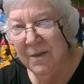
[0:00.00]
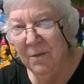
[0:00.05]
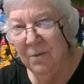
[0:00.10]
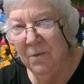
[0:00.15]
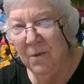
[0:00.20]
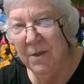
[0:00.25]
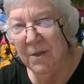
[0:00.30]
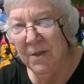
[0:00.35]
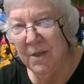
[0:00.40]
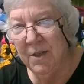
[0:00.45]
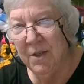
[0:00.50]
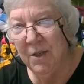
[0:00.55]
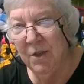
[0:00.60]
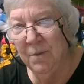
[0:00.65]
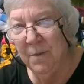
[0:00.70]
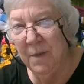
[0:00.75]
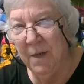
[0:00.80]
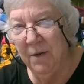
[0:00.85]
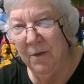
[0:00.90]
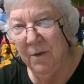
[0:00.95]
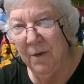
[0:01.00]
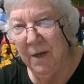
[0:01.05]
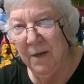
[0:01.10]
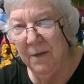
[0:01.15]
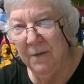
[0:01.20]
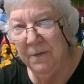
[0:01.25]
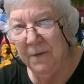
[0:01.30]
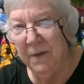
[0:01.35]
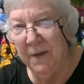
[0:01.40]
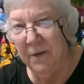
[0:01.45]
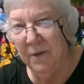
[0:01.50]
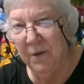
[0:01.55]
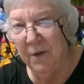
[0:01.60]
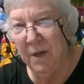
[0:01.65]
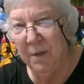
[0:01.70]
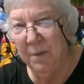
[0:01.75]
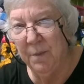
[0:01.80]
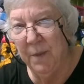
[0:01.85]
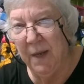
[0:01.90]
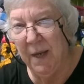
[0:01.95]
There was a year my grandfather
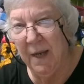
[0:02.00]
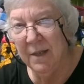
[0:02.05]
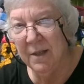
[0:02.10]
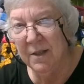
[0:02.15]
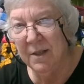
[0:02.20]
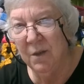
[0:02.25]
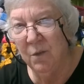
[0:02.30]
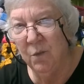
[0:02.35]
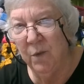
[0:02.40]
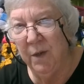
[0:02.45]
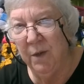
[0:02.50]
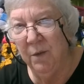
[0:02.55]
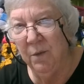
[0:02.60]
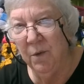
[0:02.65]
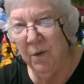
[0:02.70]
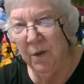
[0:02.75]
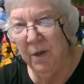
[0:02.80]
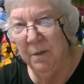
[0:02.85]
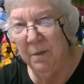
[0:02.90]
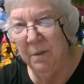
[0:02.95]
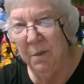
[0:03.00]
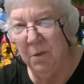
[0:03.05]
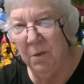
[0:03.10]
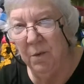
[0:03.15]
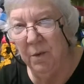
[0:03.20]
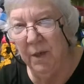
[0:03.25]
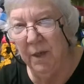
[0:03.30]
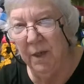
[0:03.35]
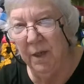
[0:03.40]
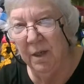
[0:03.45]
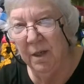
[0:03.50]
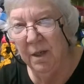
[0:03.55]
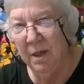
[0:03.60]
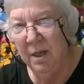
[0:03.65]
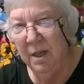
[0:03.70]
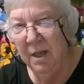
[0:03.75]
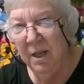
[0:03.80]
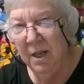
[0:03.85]
had passed and we were in mourning,